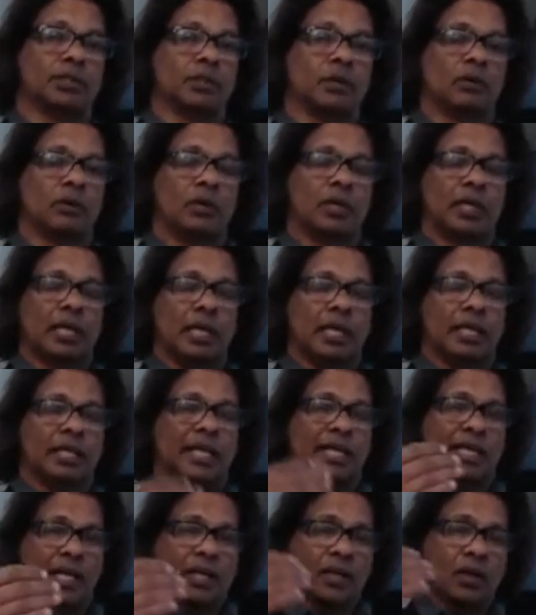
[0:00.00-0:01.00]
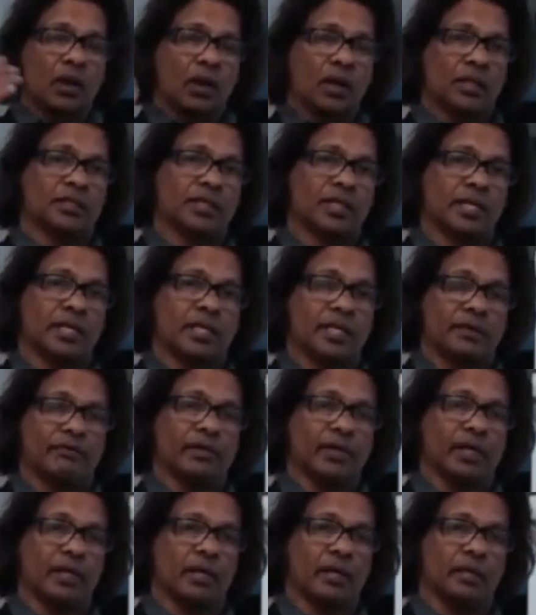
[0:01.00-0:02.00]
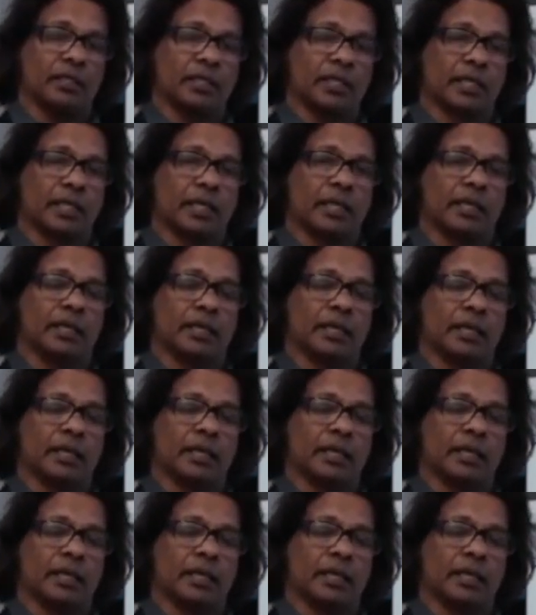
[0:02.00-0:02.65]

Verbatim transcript: So the technology difficulty,